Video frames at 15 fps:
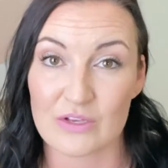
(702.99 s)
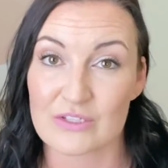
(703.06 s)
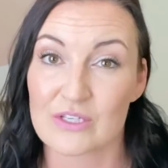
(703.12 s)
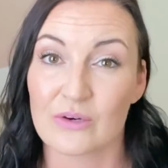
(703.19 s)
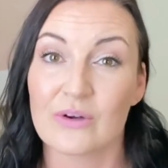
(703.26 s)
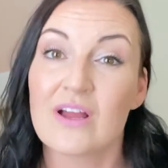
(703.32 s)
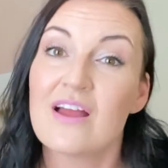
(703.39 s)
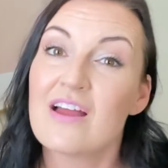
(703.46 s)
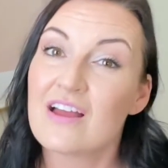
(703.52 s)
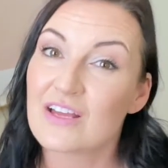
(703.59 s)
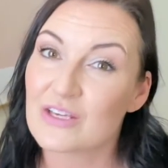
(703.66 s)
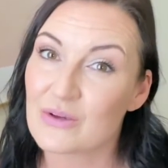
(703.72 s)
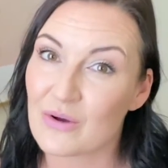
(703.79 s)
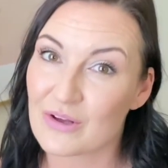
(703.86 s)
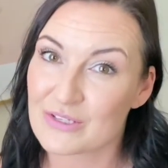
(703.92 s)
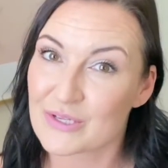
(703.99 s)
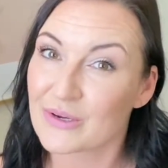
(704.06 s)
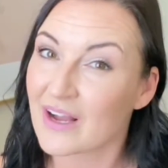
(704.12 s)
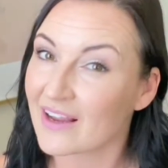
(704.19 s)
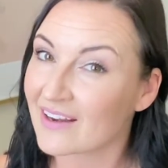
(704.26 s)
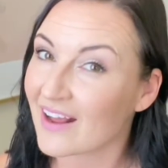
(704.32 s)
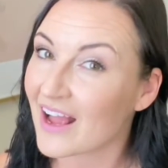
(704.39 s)
So you also
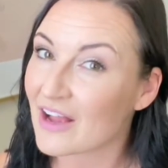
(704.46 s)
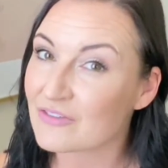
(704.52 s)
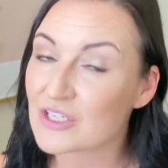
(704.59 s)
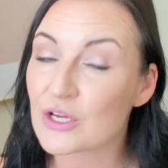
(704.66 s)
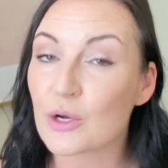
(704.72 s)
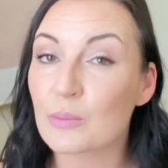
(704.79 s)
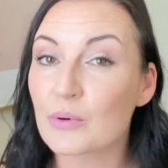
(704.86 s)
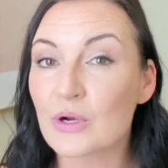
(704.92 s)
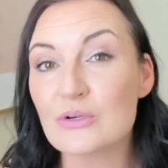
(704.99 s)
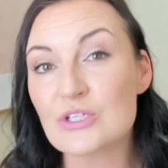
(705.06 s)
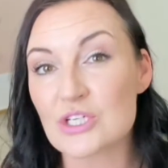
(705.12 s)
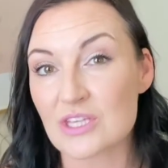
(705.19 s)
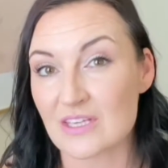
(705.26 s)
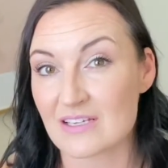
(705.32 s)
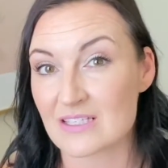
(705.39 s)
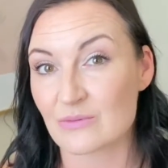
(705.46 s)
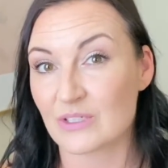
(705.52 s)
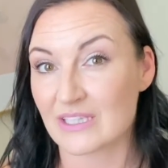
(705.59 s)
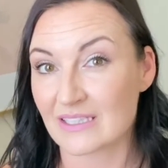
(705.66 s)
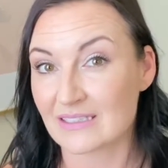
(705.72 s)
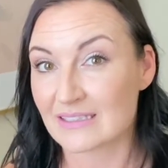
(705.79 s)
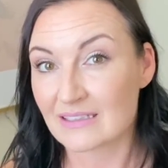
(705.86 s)
kind of have to approach this
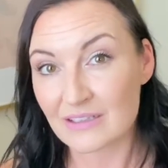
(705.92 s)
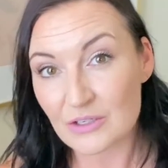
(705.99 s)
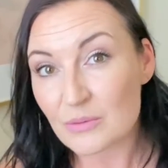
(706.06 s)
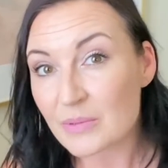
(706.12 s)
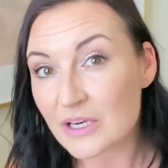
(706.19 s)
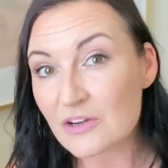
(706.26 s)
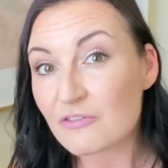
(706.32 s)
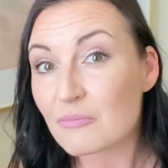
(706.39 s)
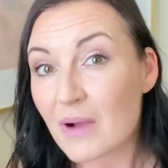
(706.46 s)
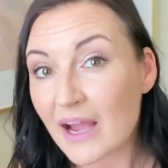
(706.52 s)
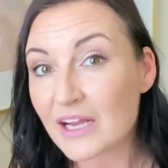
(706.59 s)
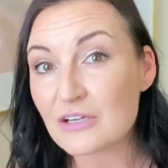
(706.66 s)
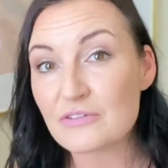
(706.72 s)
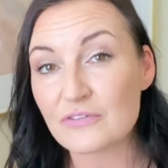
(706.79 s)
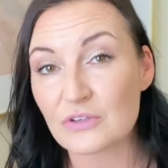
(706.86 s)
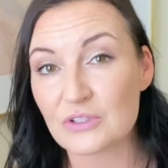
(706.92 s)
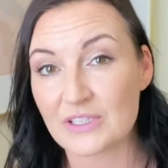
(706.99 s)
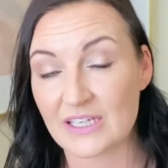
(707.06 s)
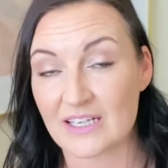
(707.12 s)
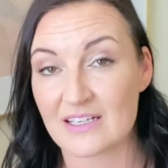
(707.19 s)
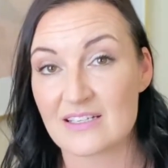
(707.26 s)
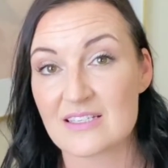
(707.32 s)
with a little bit of
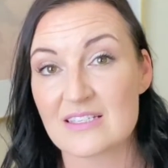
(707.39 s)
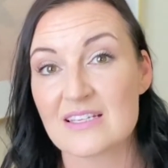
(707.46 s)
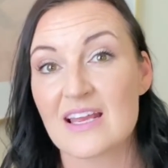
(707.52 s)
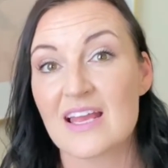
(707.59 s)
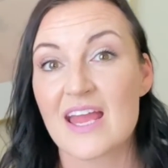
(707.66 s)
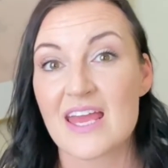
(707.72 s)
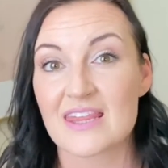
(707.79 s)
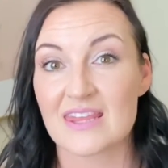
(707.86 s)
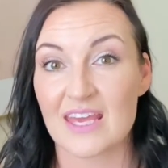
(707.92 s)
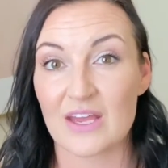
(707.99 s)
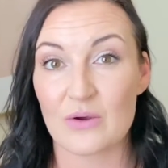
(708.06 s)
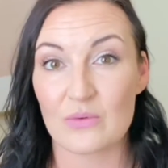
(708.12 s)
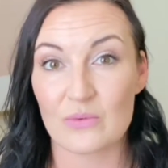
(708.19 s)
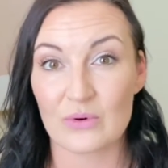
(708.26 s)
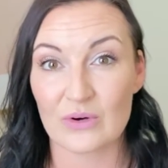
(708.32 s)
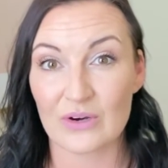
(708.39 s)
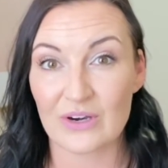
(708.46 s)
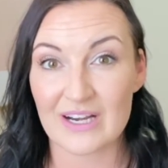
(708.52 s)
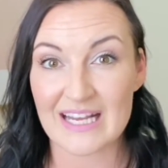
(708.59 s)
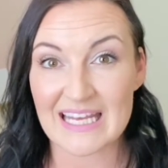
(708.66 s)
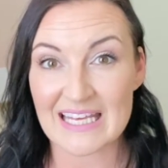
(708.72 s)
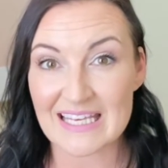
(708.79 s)
mindfulness that we're
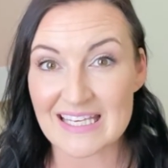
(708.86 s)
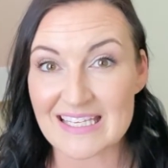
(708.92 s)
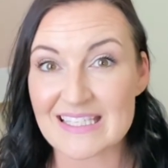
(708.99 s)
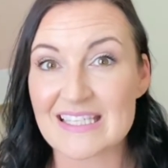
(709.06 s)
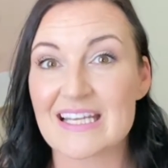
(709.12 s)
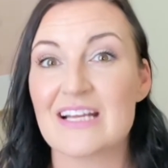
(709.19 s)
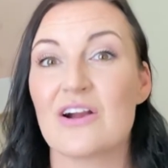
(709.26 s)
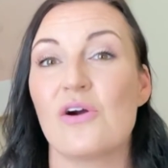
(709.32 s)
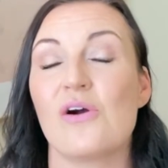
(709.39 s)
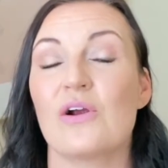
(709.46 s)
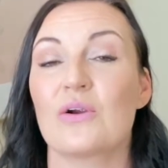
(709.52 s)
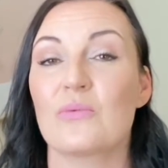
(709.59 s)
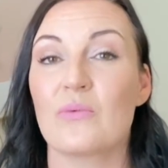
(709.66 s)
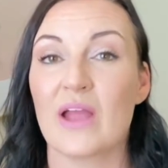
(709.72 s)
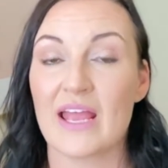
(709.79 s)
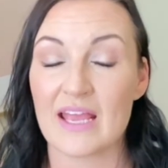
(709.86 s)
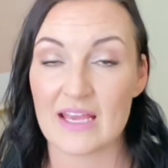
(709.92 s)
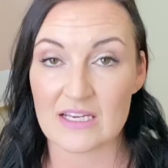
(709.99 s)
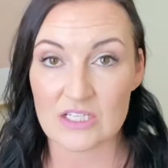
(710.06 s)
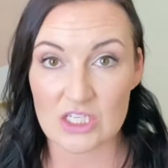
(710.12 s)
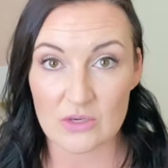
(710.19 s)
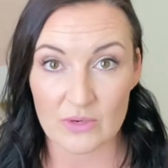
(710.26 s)
easing our way
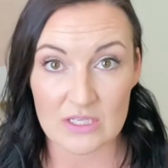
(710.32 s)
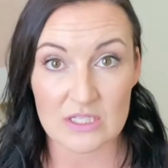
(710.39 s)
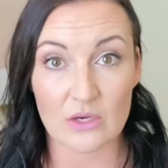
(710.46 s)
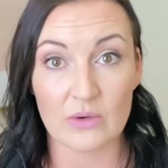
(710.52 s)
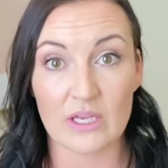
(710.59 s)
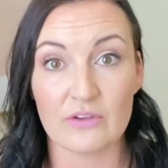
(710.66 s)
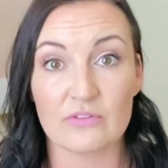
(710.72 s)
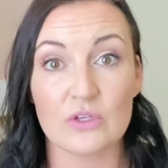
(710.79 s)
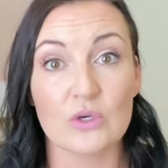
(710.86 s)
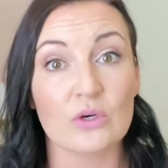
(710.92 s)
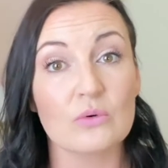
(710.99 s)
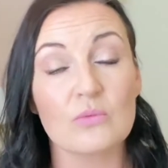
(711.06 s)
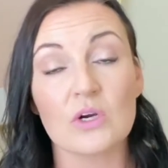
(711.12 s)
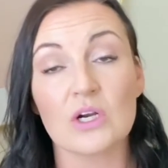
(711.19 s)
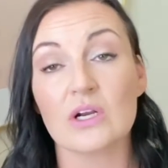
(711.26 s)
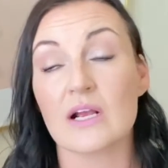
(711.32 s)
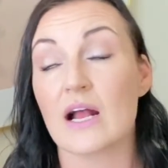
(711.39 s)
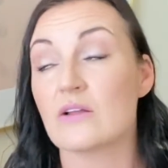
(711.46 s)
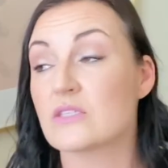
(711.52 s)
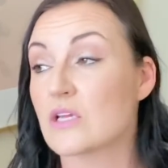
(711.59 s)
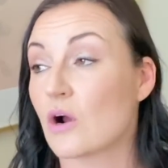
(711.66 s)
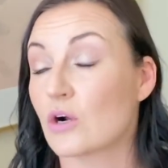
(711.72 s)
into it. So if your
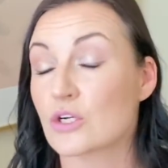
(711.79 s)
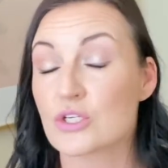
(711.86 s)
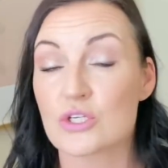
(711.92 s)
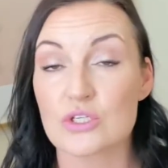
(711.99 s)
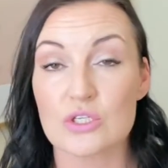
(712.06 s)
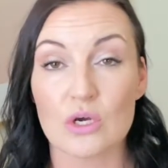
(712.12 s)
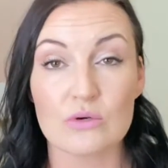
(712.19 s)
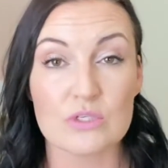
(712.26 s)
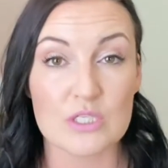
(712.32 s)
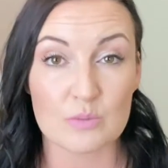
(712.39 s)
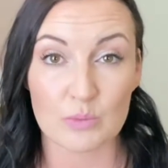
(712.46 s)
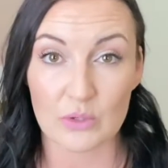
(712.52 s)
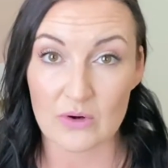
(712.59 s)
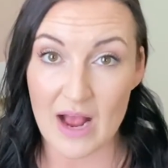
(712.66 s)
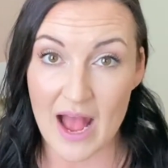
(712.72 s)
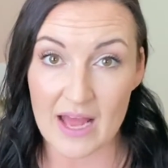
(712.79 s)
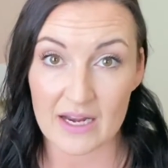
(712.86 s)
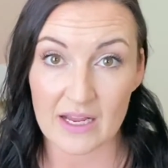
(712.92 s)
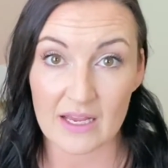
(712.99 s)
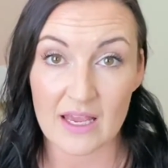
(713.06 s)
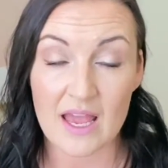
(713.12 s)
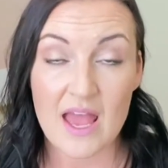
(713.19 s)
workouts are so sporadic
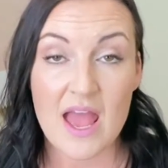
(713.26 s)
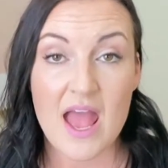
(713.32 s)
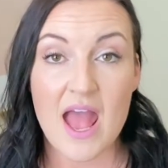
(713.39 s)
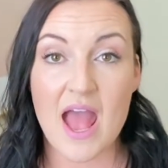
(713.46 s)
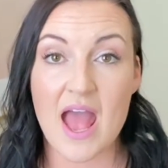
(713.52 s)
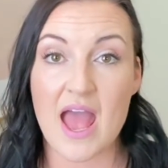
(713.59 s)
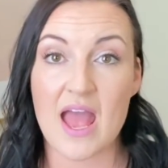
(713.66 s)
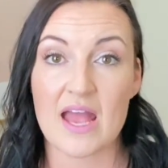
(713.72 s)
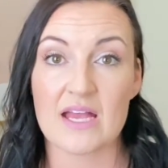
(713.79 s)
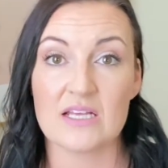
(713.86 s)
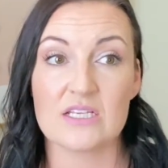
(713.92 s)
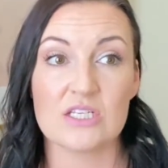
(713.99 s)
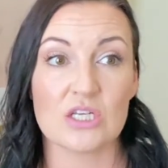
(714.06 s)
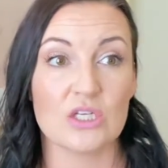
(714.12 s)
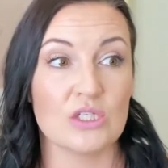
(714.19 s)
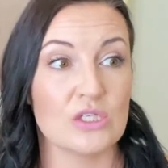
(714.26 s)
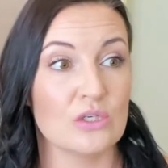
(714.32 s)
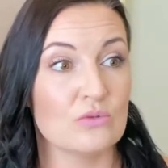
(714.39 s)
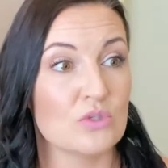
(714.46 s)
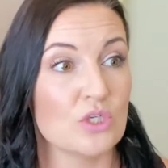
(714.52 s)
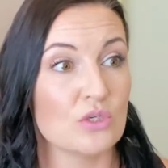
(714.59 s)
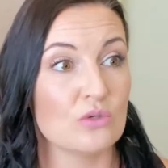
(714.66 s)
and you
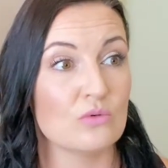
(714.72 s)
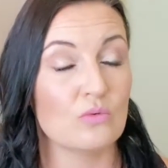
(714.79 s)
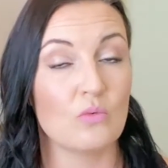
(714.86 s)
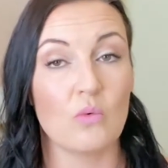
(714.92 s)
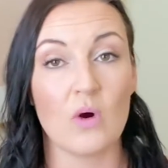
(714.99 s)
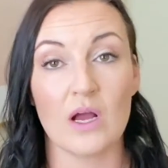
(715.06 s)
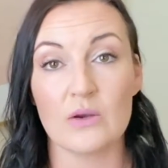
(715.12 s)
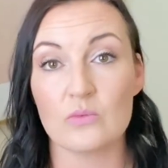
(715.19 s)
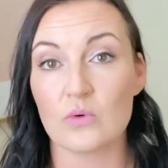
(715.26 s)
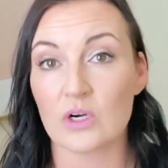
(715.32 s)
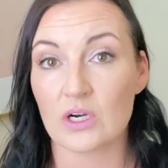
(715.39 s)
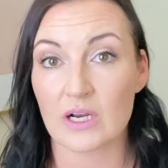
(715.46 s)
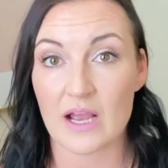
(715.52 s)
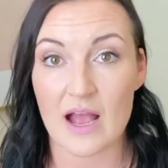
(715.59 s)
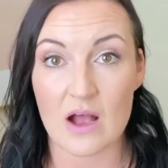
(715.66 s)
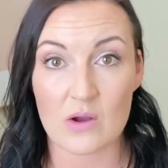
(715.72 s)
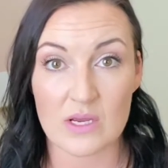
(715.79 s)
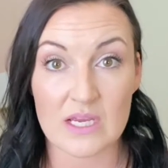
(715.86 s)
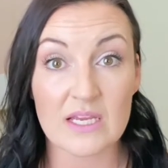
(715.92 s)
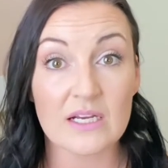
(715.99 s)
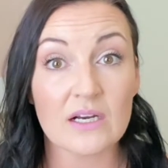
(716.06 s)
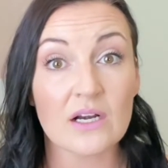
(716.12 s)
do one workout
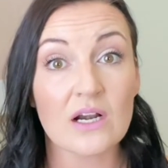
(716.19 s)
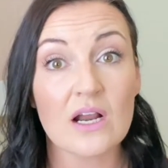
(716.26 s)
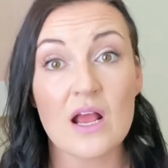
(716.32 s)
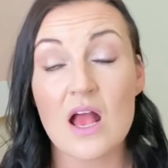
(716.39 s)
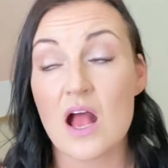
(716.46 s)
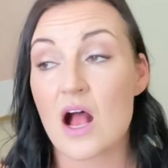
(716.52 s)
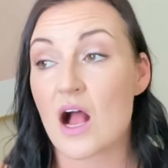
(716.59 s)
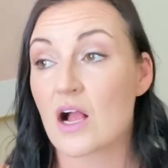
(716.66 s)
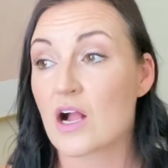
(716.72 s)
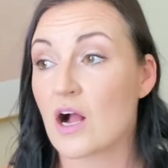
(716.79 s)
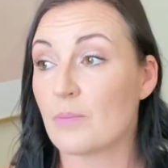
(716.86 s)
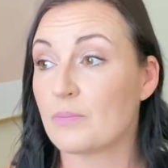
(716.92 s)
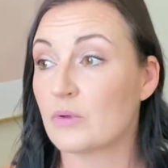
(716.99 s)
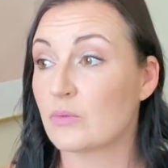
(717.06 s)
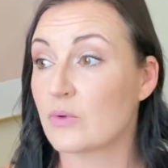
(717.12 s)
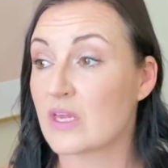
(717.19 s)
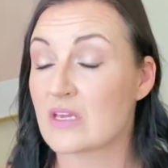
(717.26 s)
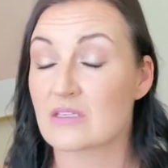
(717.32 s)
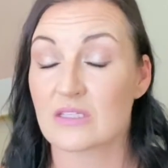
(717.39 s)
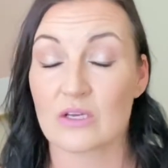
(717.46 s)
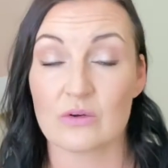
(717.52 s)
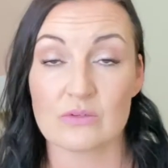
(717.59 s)
here, a couple
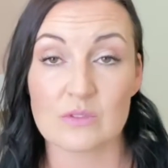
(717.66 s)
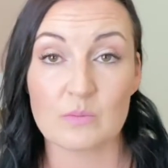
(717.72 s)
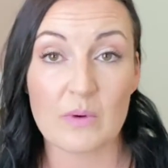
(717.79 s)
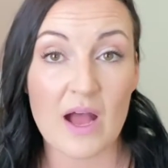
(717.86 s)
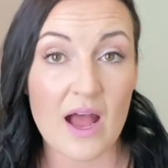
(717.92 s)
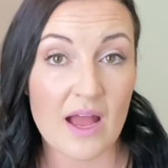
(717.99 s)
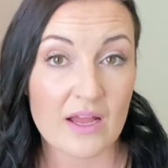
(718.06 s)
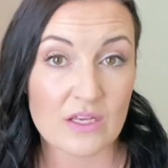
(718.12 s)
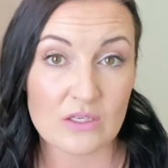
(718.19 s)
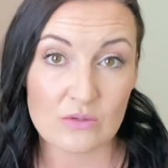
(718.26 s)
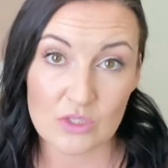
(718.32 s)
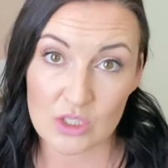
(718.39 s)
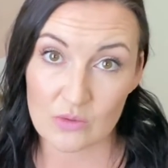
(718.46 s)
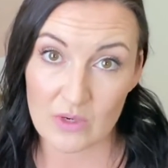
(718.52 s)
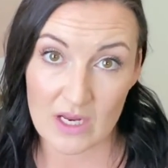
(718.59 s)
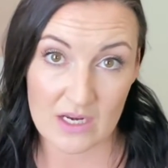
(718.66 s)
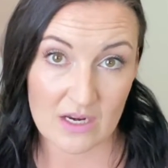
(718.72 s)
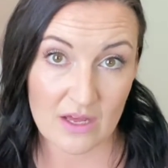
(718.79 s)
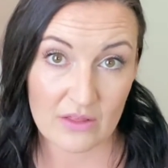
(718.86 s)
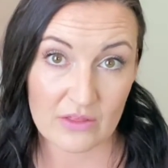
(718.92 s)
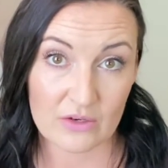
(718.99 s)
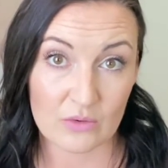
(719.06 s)
weeks goes by, you do
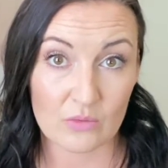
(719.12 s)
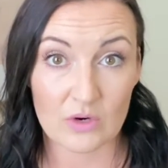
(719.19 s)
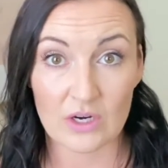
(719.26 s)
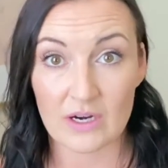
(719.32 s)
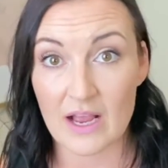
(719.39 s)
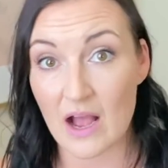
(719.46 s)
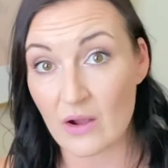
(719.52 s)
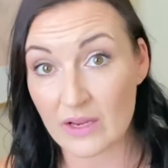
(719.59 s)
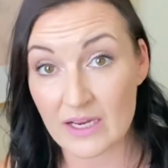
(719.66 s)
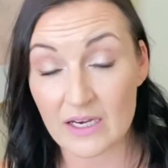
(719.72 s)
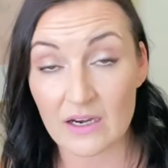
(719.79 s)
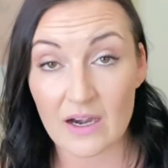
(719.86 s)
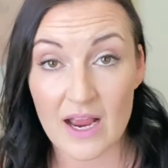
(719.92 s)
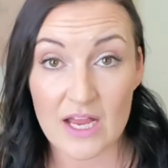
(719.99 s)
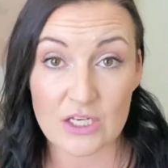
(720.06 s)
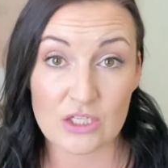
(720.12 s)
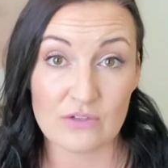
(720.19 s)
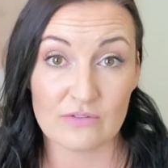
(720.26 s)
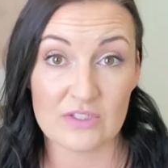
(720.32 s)
another workout here, and you've